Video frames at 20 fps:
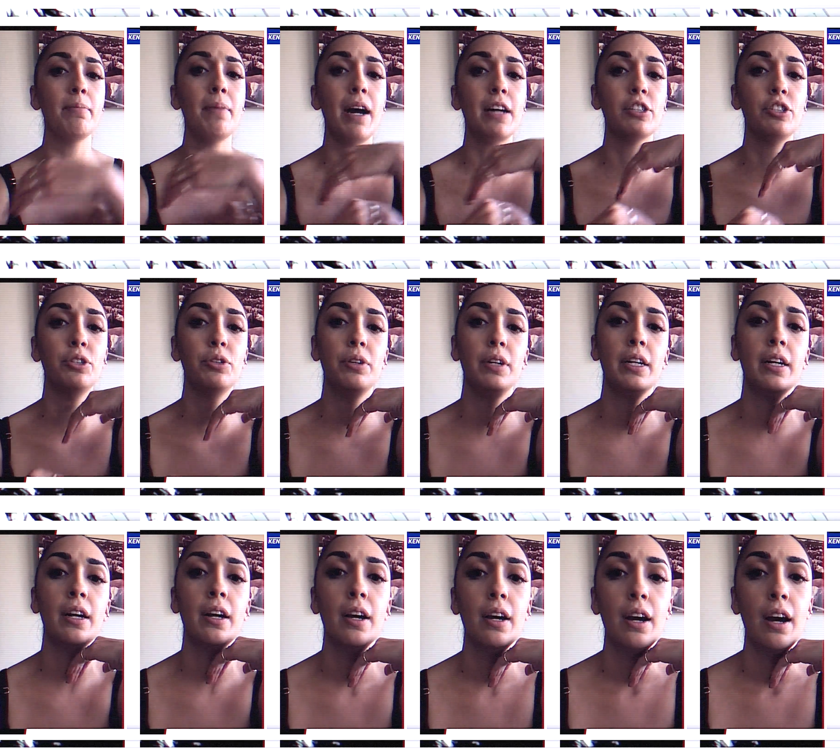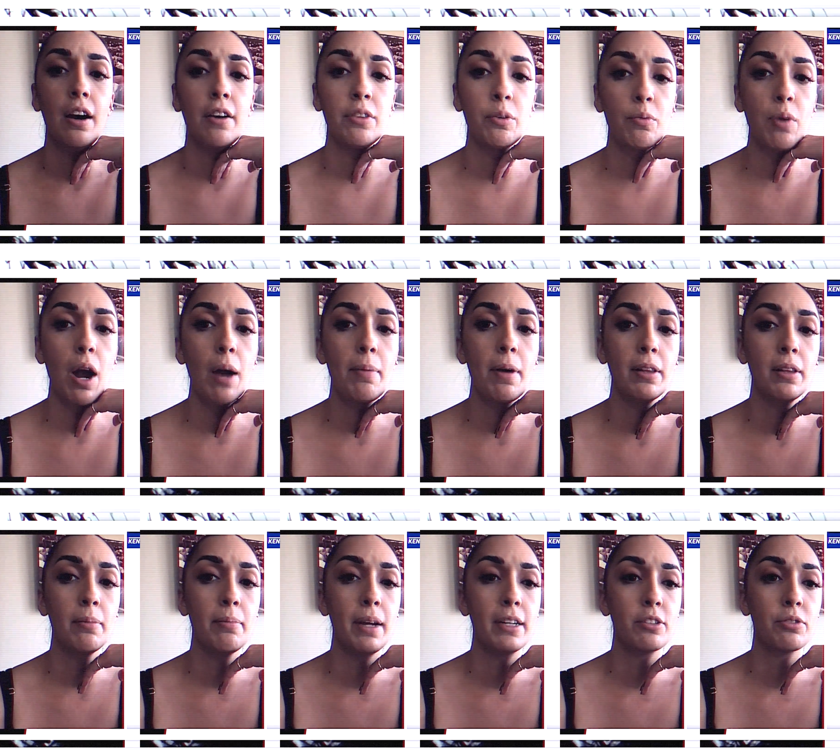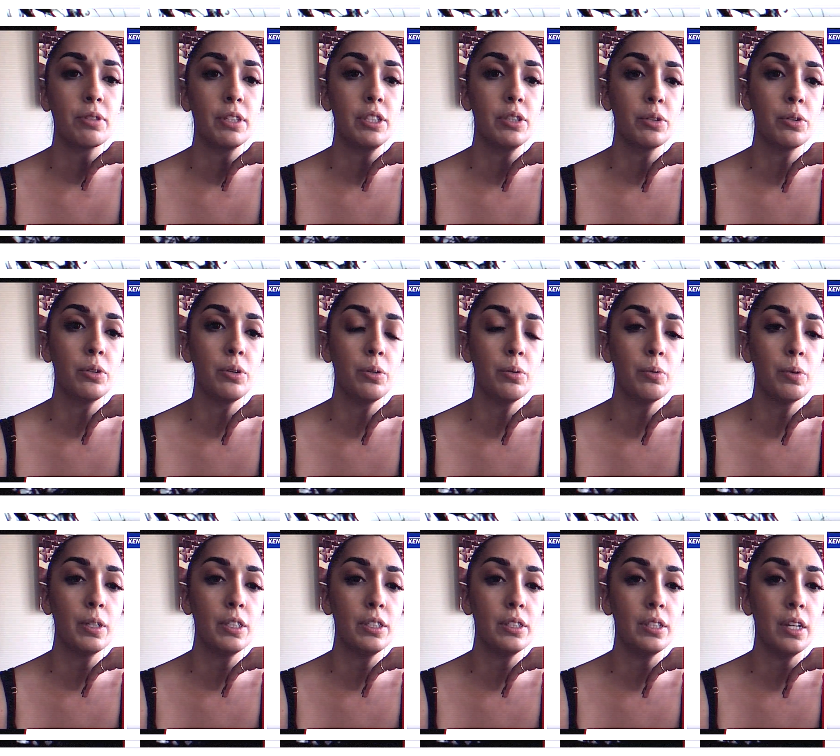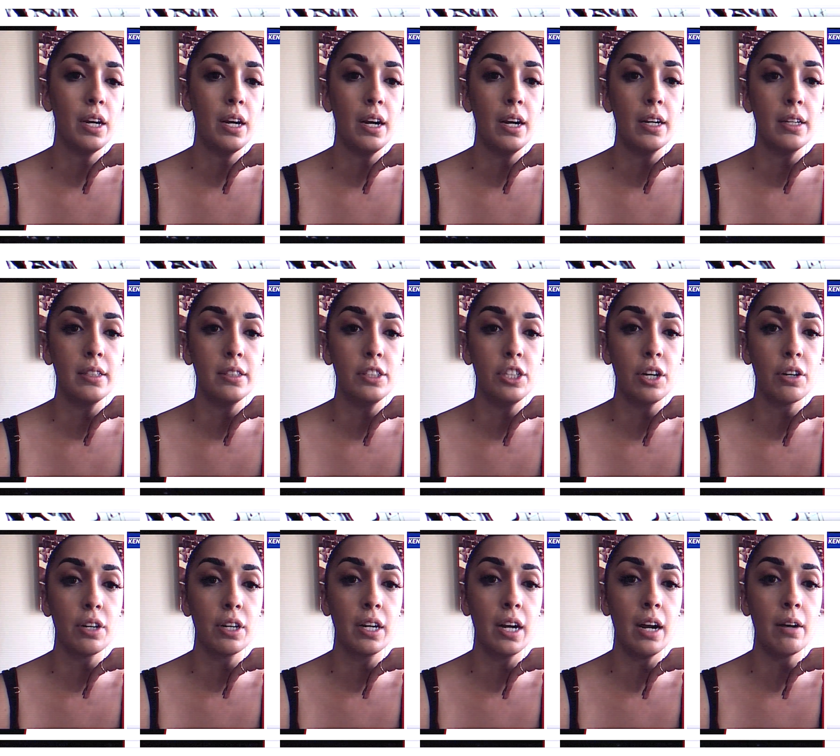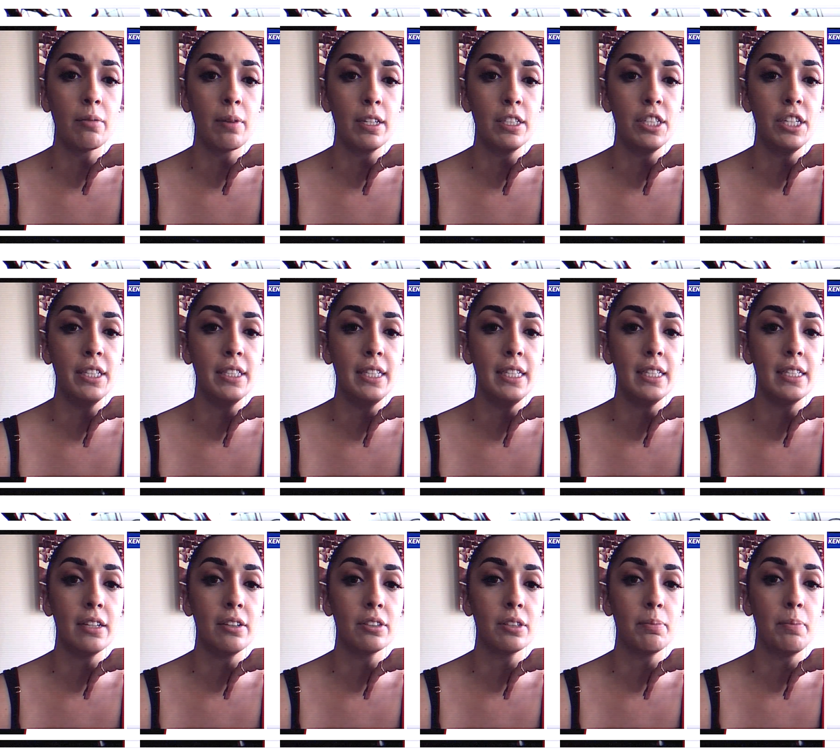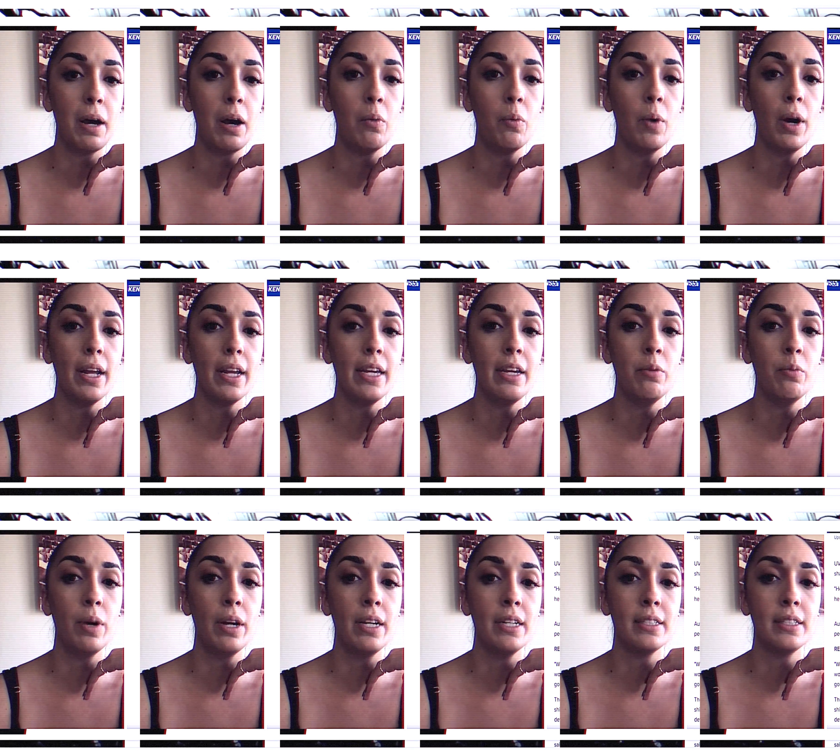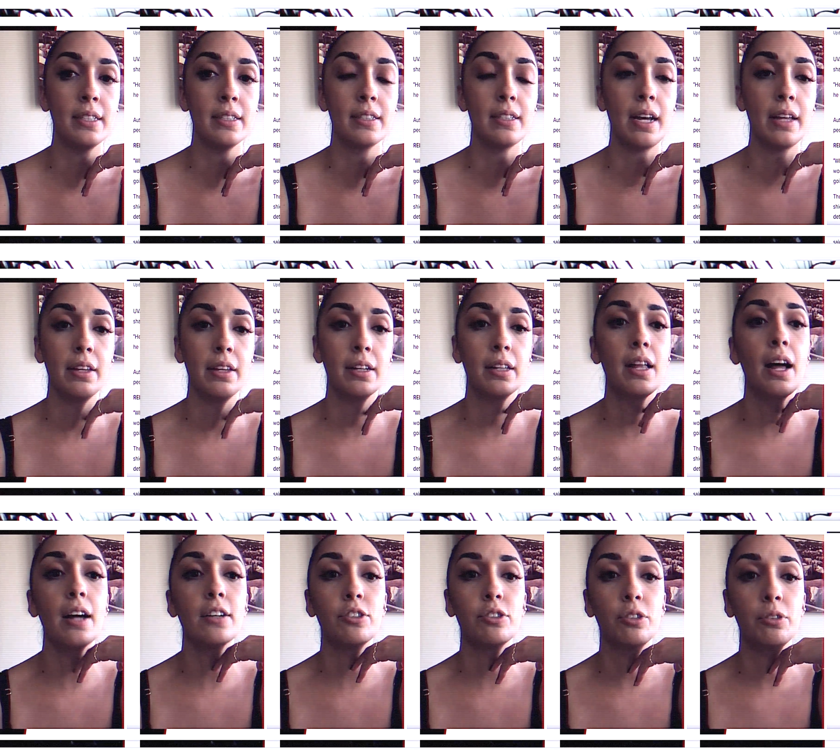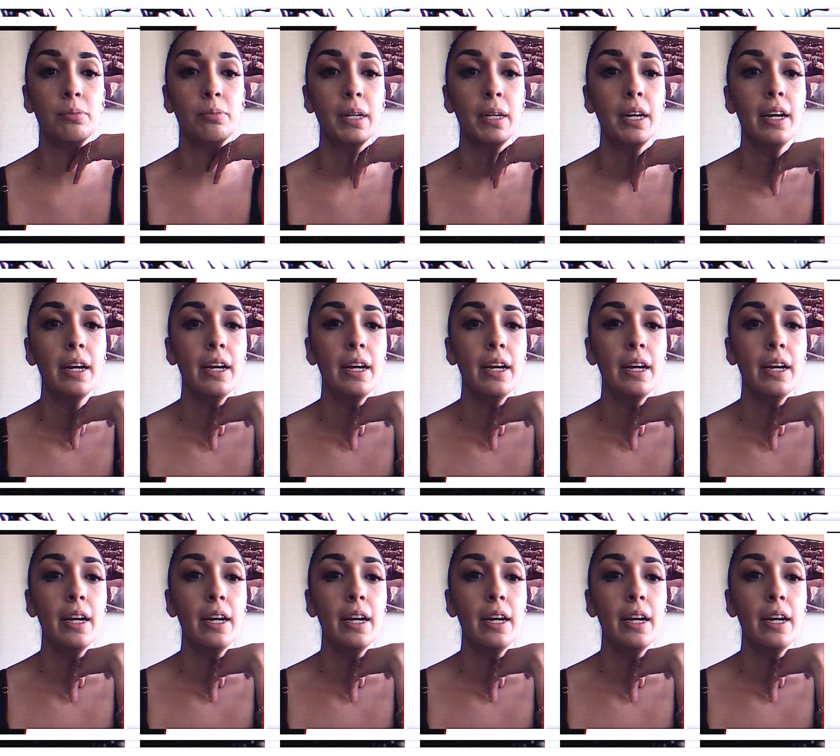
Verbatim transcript: the mass shooting of the Robb Elementary School, was uh, shared a gut-wrenching details about what he witnessed inside the classroom.